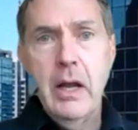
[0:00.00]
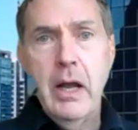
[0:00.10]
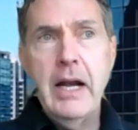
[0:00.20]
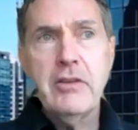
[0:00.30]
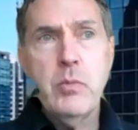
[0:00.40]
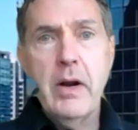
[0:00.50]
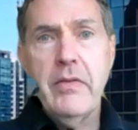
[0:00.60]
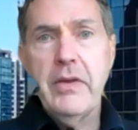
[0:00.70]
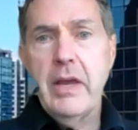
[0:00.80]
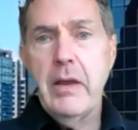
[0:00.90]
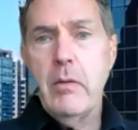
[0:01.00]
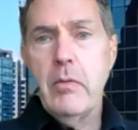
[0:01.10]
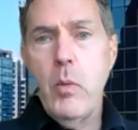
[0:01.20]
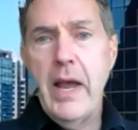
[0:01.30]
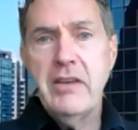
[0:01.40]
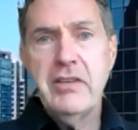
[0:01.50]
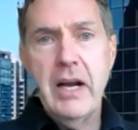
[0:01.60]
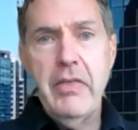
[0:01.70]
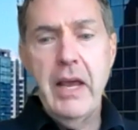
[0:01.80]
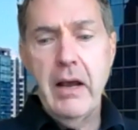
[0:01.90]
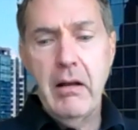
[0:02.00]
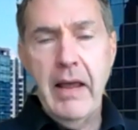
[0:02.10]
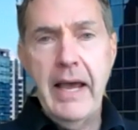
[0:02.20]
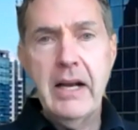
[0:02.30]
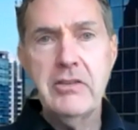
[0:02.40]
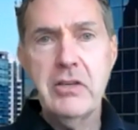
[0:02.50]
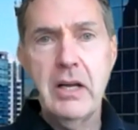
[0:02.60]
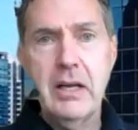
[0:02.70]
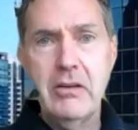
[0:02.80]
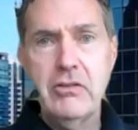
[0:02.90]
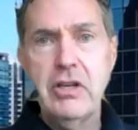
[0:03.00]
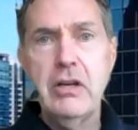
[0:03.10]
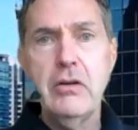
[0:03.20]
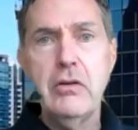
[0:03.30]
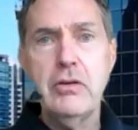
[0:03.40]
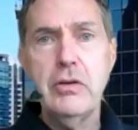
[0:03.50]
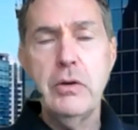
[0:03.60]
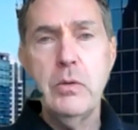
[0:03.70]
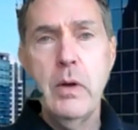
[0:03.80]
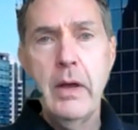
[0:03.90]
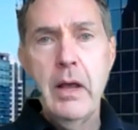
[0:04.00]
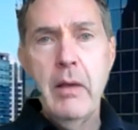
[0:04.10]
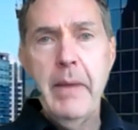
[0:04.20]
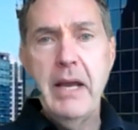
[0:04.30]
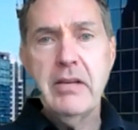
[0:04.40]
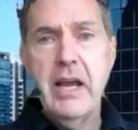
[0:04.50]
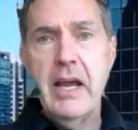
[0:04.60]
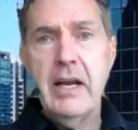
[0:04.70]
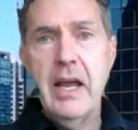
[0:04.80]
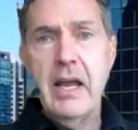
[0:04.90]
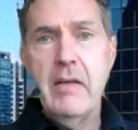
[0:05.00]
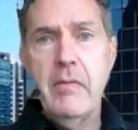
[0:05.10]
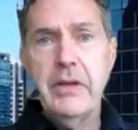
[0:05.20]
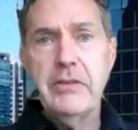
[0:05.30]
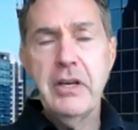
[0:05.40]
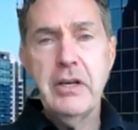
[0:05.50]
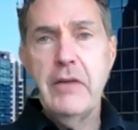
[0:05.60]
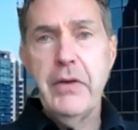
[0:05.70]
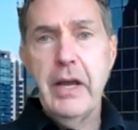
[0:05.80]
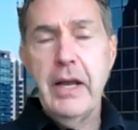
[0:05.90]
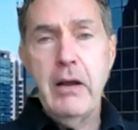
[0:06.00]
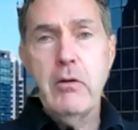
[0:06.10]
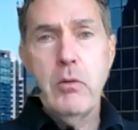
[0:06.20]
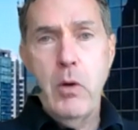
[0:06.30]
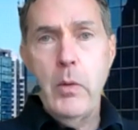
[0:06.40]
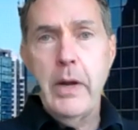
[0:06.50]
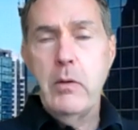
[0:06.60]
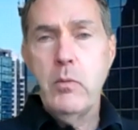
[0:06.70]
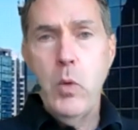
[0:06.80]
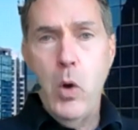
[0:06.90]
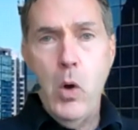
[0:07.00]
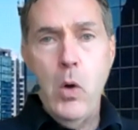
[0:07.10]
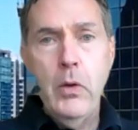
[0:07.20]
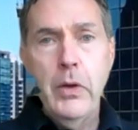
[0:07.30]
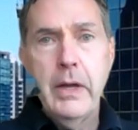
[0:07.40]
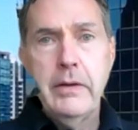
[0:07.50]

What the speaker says: And it's one of the ways that I think Atlanta is going to continue to maintain a significant and growing role,